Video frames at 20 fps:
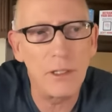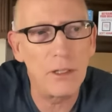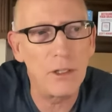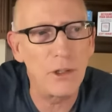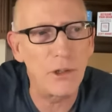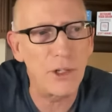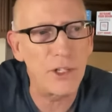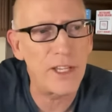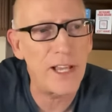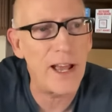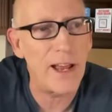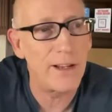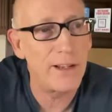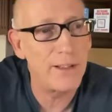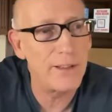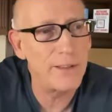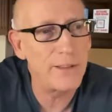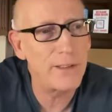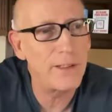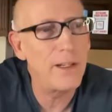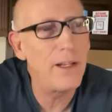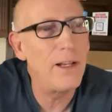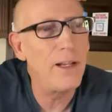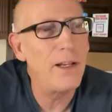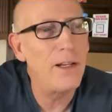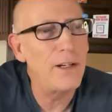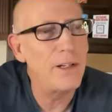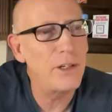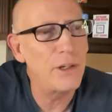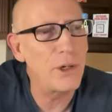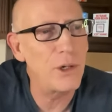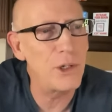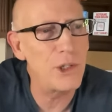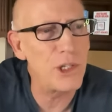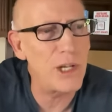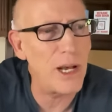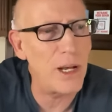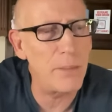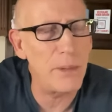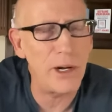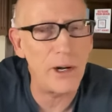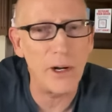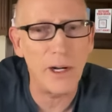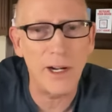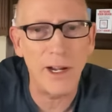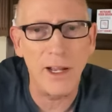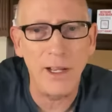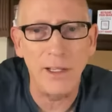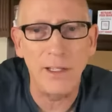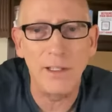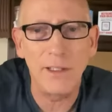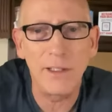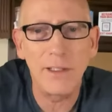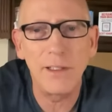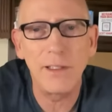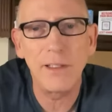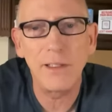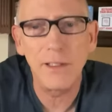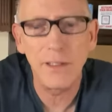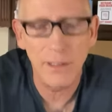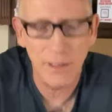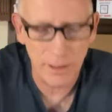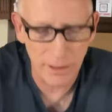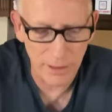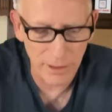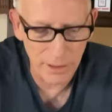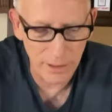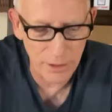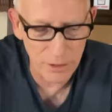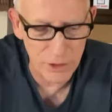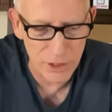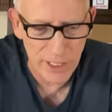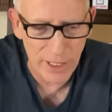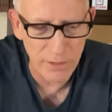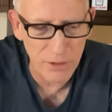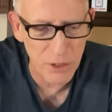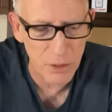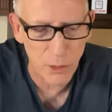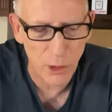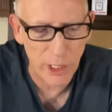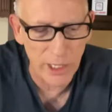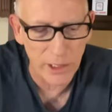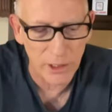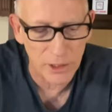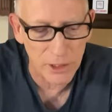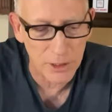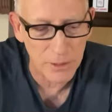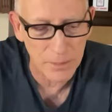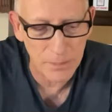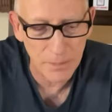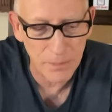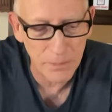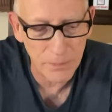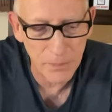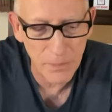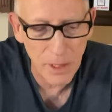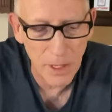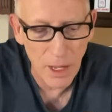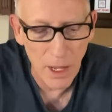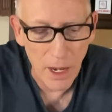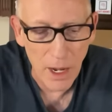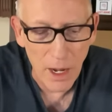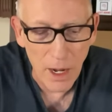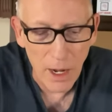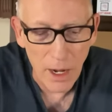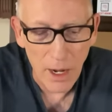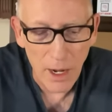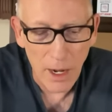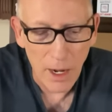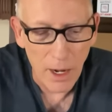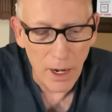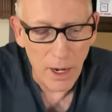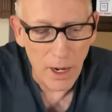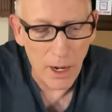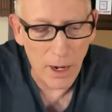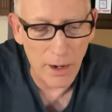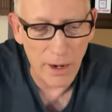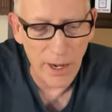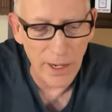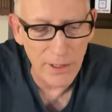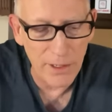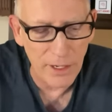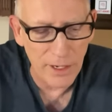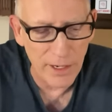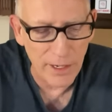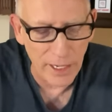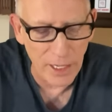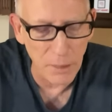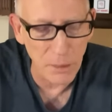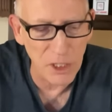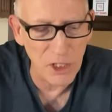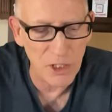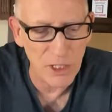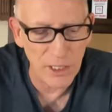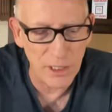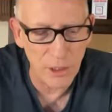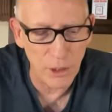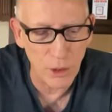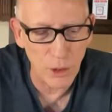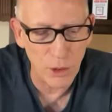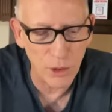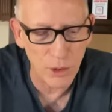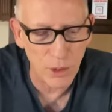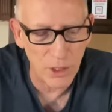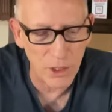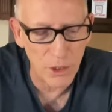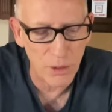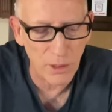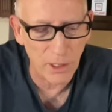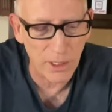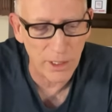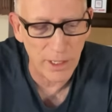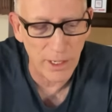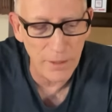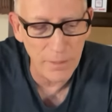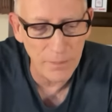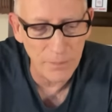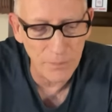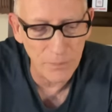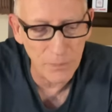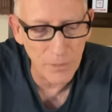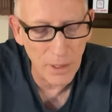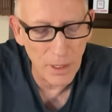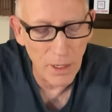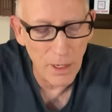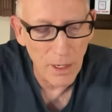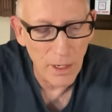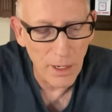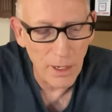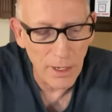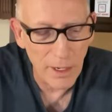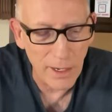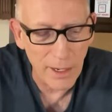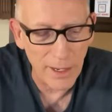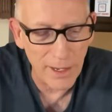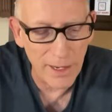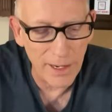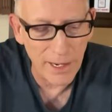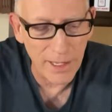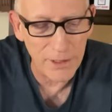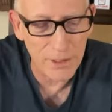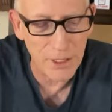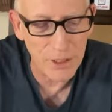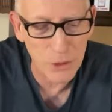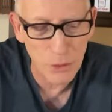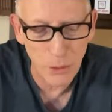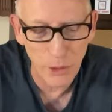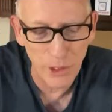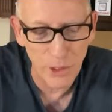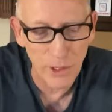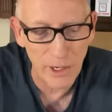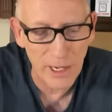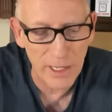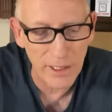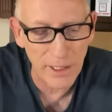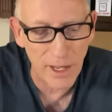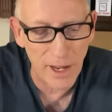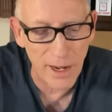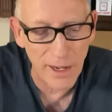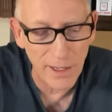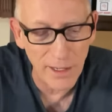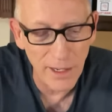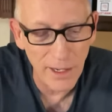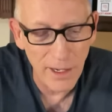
Look at that. Good job, Erica. Save some whales. All right, ABC News Australia had this weird headline.